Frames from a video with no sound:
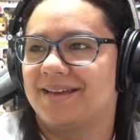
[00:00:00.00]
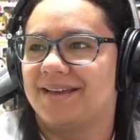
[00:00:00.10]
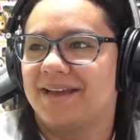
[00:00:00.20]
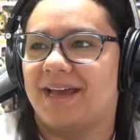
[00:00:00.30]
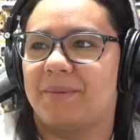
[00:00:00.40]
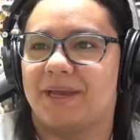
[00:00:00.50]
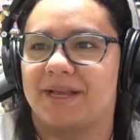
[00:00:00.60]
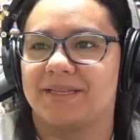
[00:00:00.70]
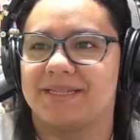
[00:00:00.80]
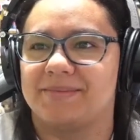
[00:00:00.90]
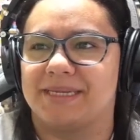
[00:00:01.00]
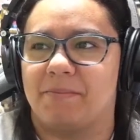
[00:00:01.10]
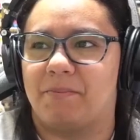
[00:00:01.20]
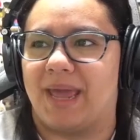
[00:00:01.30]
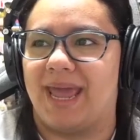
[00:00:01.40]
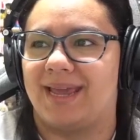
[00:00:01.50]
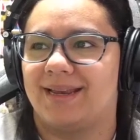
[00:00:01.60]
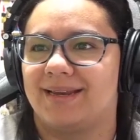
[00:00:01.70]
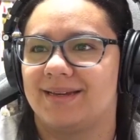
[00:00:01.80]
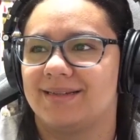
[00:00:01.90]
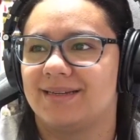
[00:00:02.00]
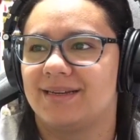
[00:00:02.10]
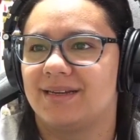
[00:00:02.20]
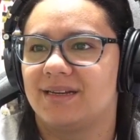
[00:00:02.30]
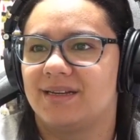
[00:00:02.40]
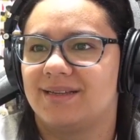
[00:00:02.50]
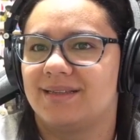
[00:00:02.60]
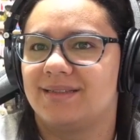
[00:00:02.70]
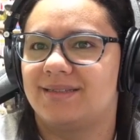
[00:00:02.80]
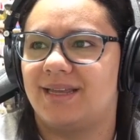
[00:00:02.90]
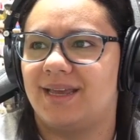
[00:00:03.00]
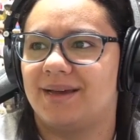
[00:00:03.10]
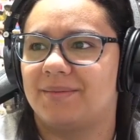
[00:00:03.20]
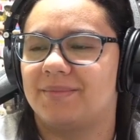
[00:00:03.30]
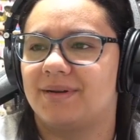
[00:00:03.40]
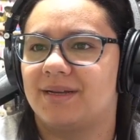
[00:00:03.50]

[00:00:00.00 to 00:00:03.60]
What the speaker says: Abigail seems in pain. Damn.